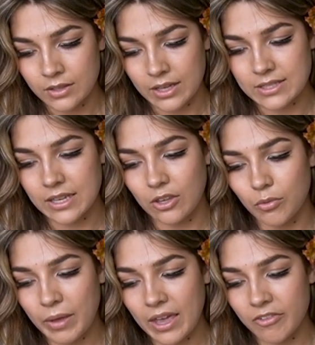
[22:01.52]
It's like
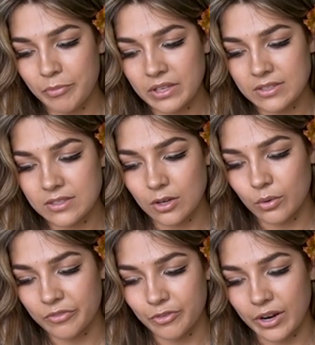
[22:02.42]
you may have been
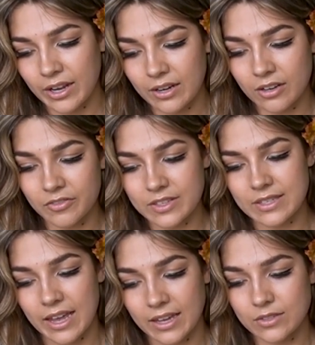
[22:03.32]
so afraid of
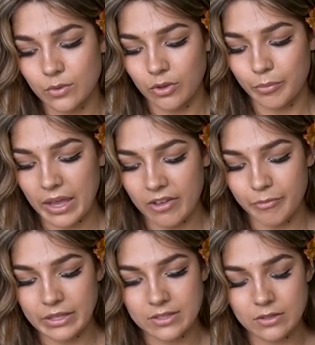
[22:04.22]
this ex, or you may
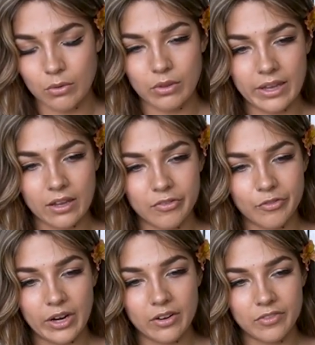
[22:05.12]
have been so like
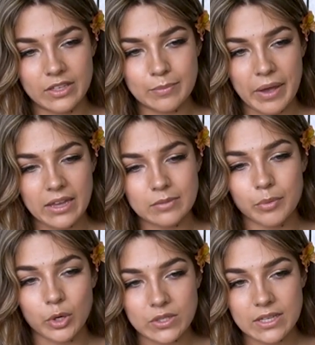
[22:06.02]
afraid of this past
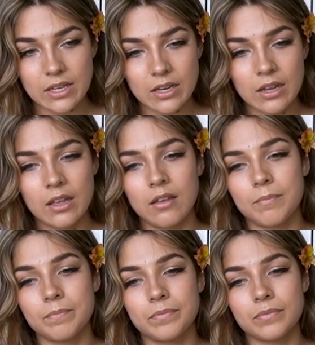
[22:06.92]
person,
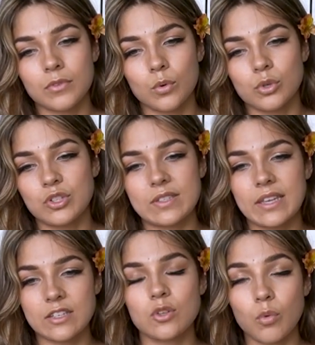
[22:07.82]
or just
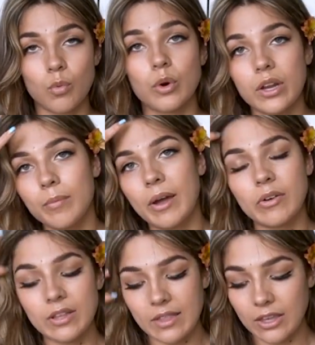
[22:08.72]
like so worried
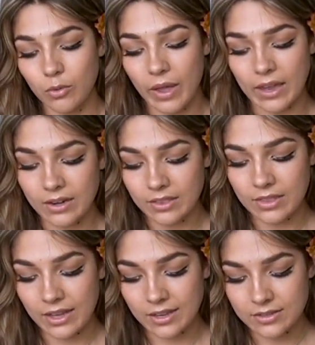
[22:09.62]
about it that you ended
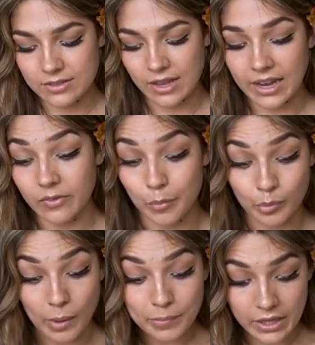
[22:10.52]
things kind of
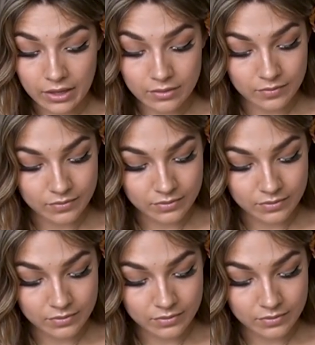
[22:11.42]
abruptly.